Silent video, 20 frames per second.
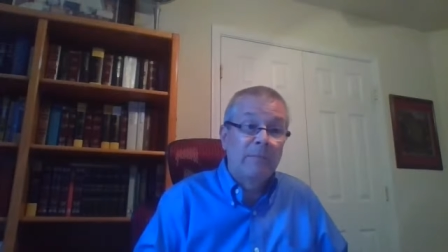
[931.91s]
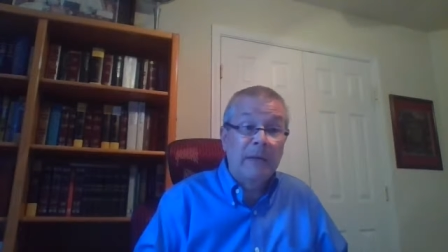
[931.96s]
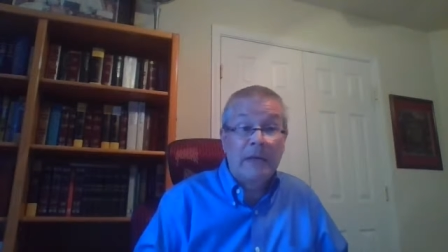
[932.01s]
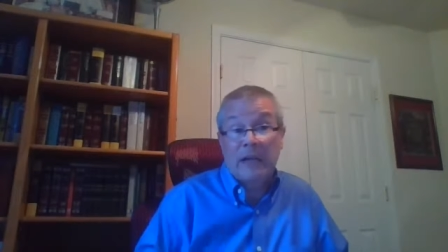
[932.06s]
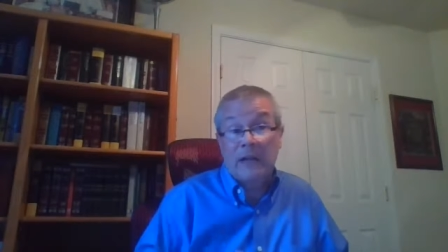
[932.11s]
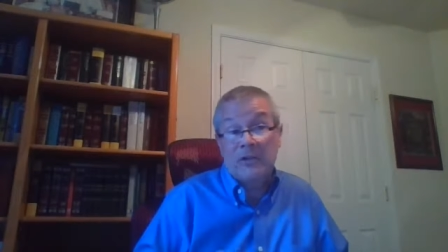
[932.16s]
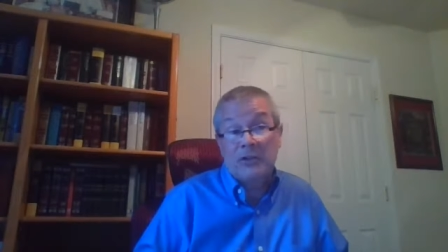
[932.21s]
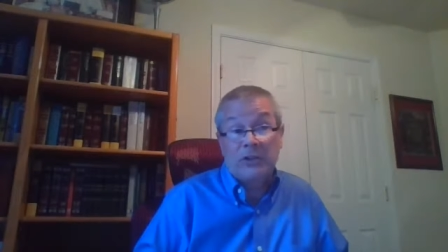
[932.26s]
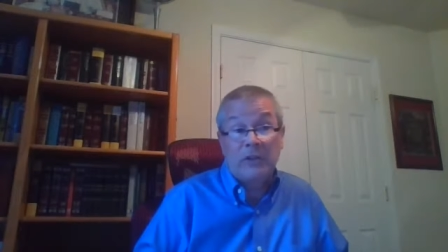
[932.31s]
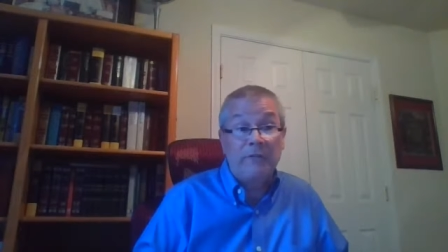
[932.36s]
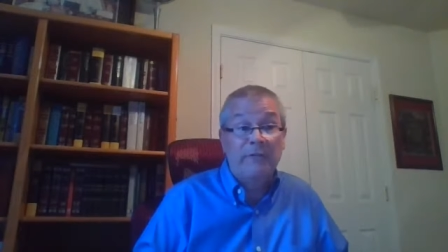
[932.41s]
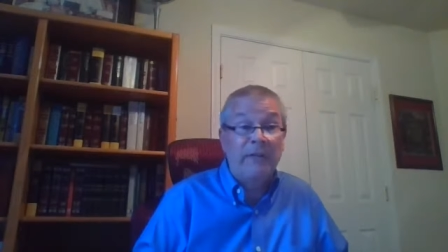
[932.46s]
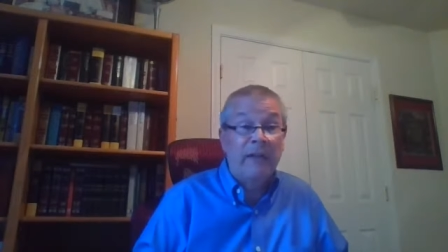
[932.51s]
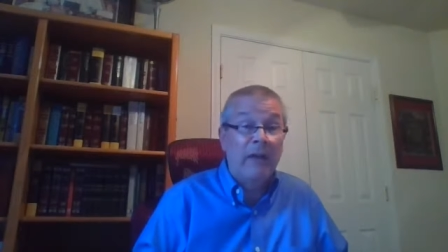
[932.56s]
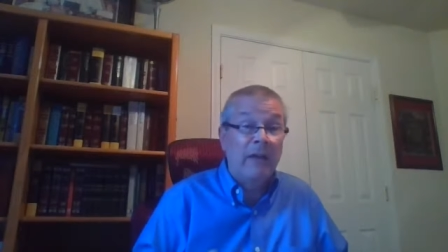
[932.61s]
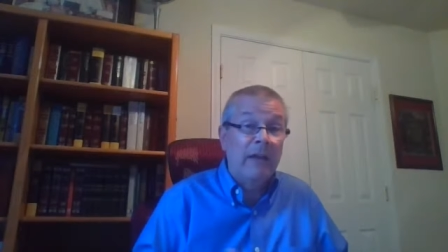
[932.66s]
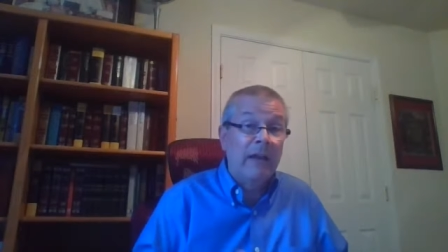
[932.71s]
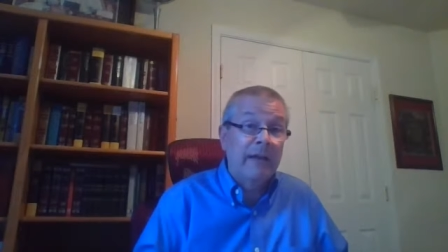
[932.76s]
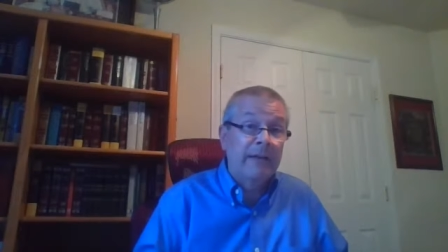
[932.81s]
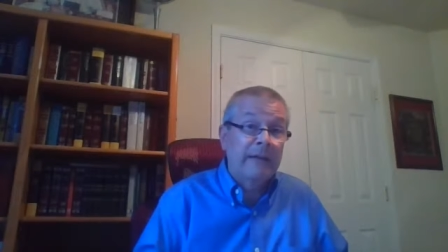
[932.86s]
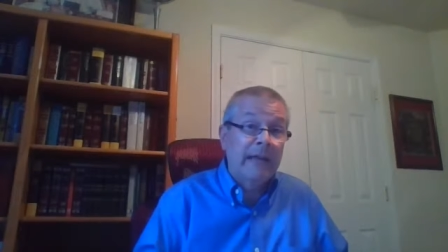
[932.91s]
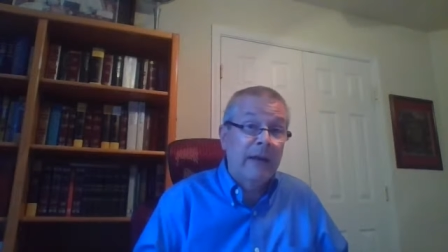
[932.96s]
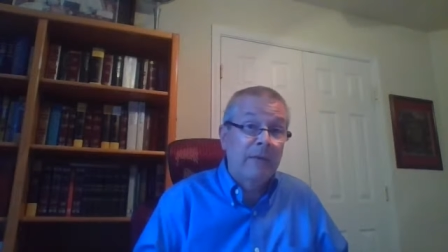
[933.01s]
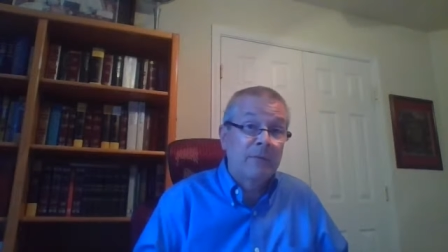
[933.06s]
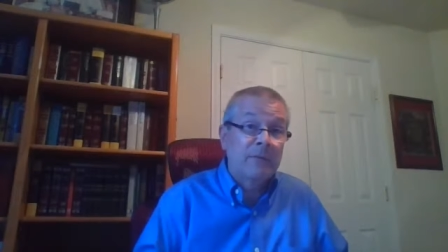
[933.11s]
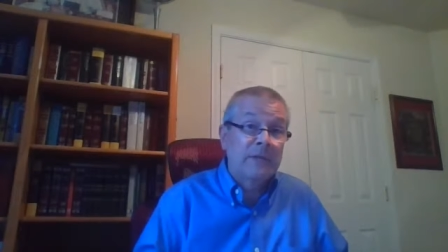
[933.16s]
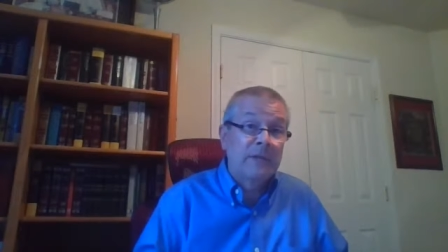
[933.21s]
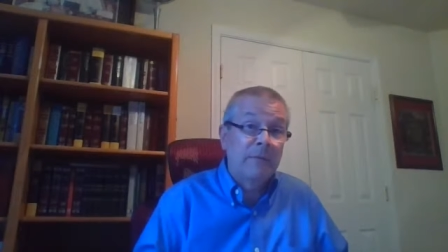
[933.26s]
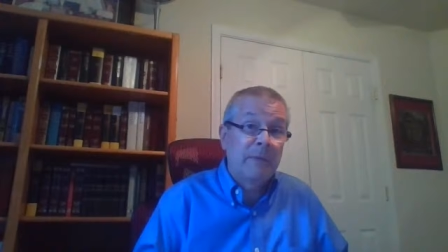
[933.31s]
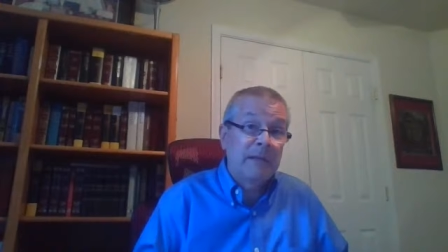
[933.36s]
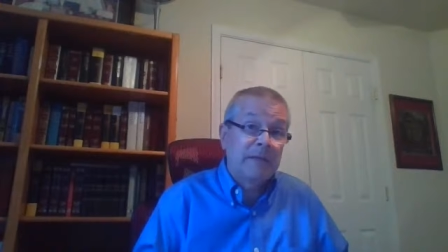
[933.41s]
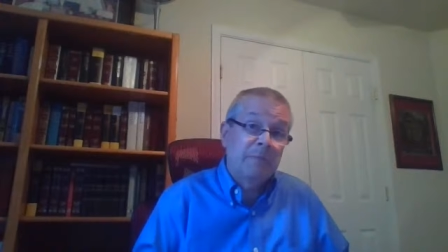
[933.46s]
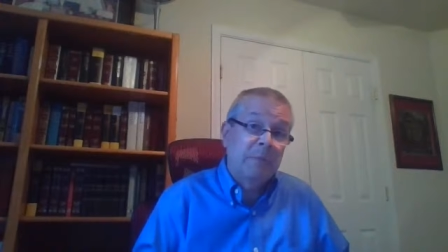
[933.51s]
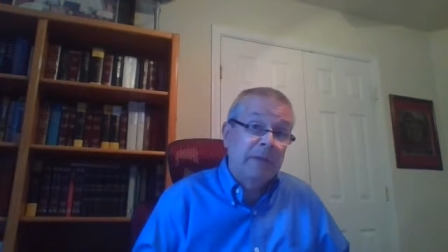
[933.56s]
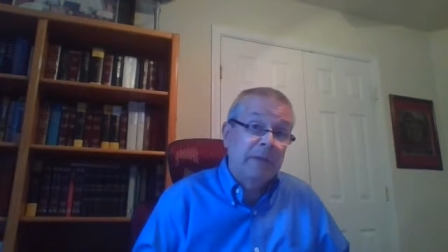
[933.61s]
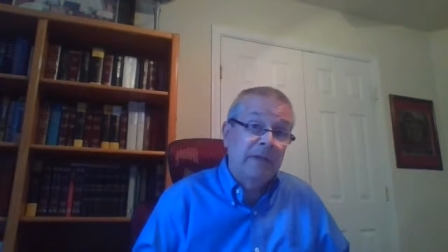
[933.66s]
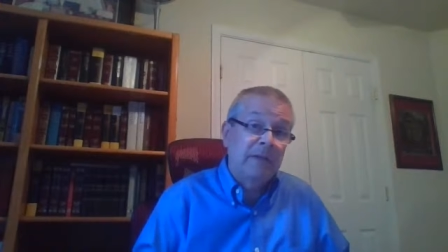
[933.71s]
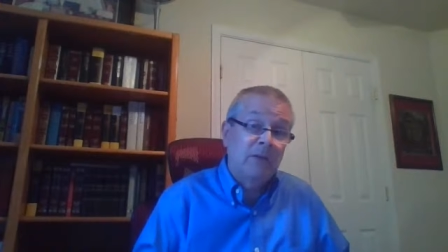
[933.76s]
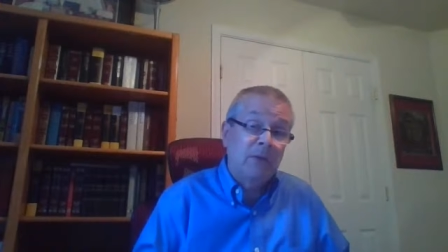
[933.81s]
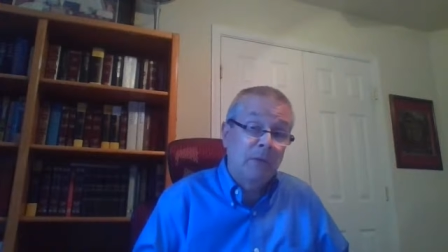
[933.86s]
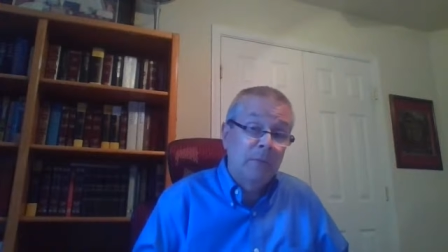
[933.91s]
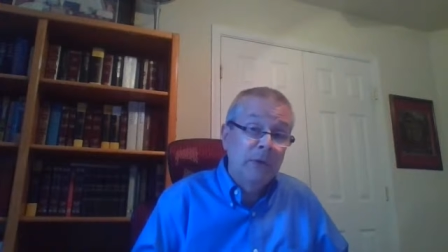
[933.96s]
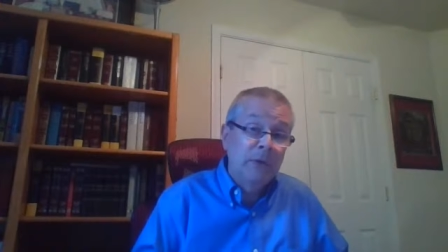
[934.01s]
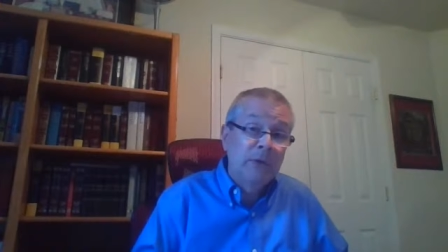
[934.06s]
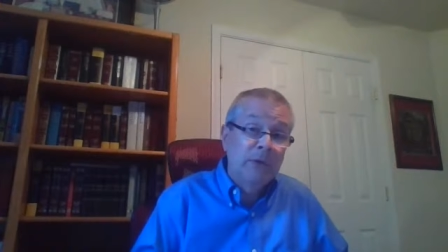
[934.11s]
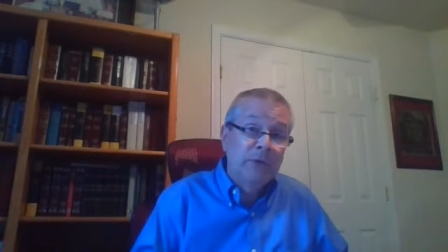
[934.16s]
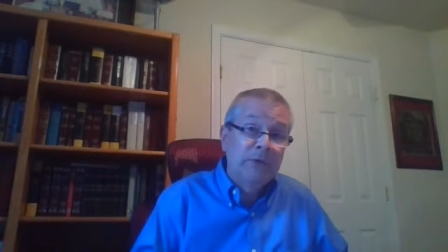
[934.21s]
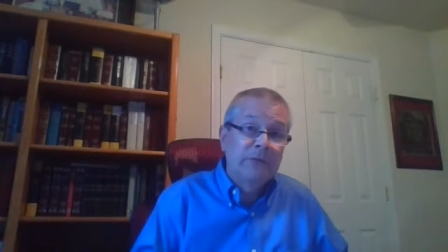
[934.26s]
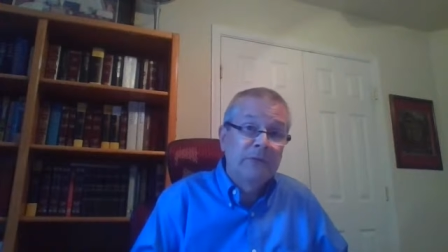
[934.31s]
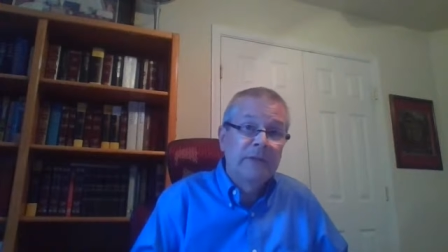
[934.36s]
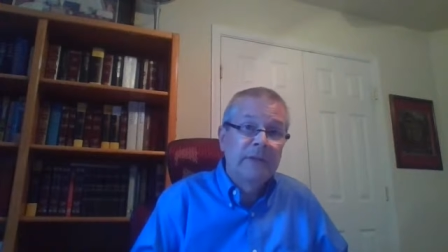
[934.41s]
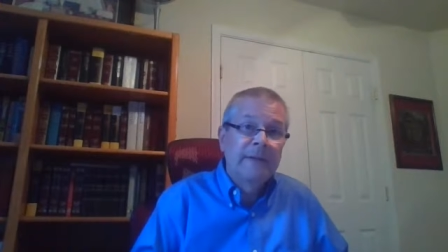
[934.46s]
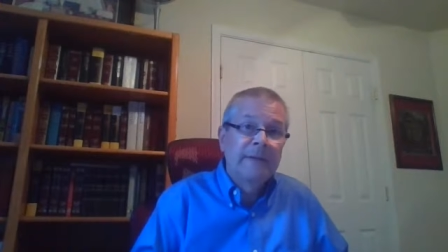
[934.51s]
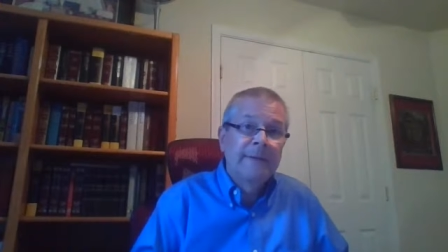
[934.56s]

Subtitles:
because she felt like that was the best political move.